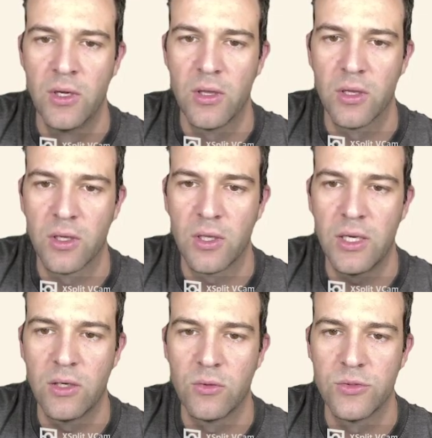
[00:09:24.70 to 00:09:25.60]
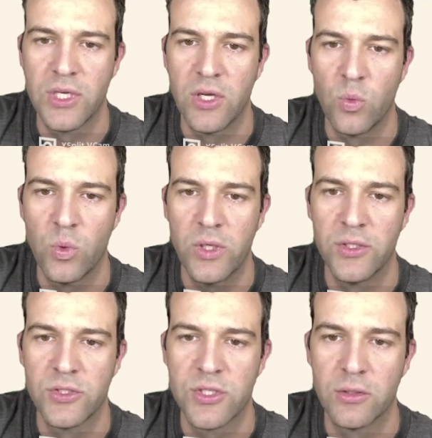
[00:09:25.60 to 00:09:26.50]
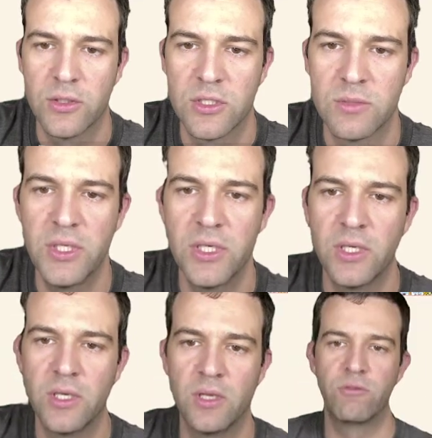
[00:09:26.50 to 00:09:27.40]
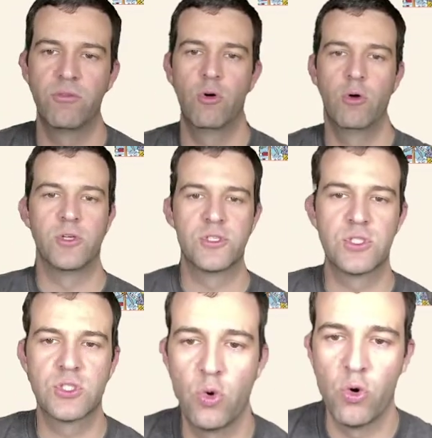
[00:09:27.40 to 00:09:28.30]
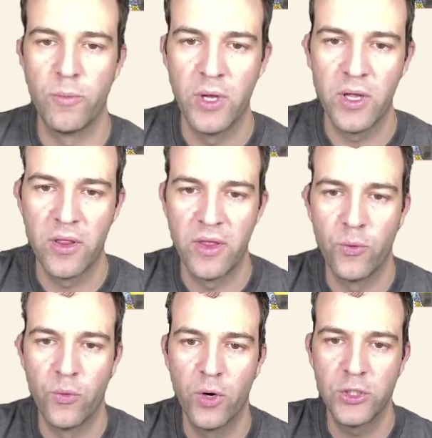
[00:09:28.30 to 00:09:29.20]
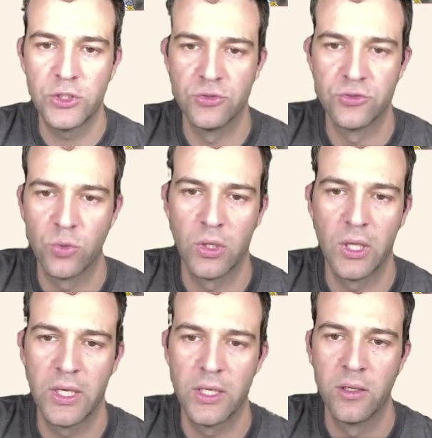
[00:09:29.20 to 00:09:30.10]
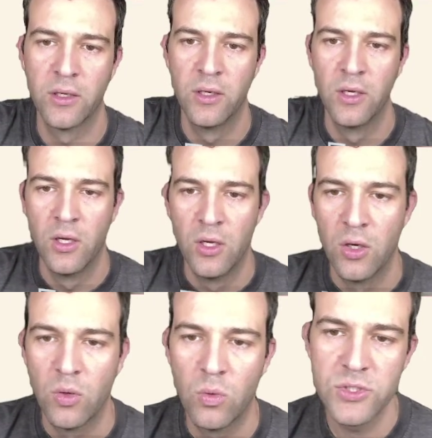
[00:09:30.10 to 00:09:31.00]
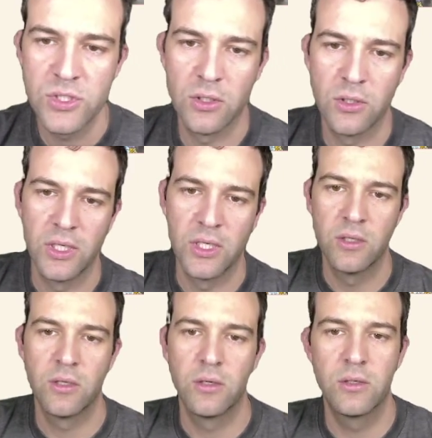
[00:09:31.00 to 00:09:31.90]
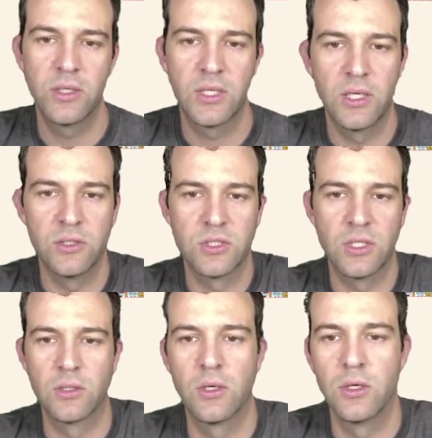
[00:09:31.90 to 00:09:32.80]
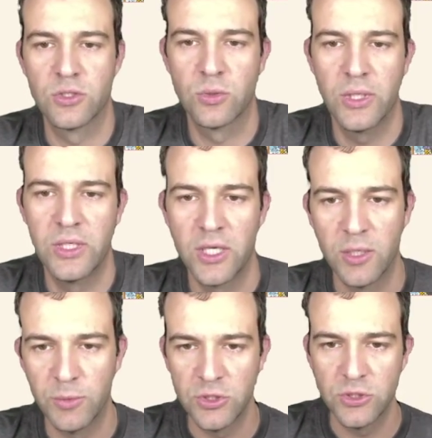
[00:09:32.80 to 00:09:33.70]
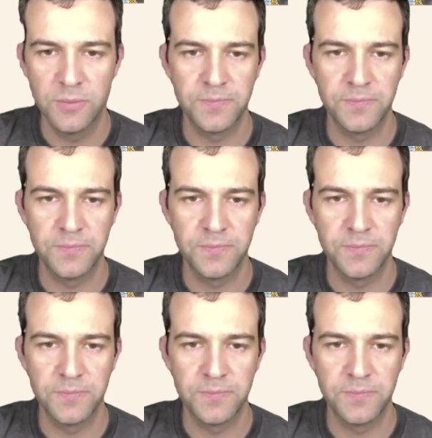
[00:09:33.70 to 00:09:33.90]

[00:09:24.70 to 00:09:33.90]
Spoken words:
The clouds and wind start to spin and form a storm that rushes toward land. Once on land, hurricanes can cause great damage.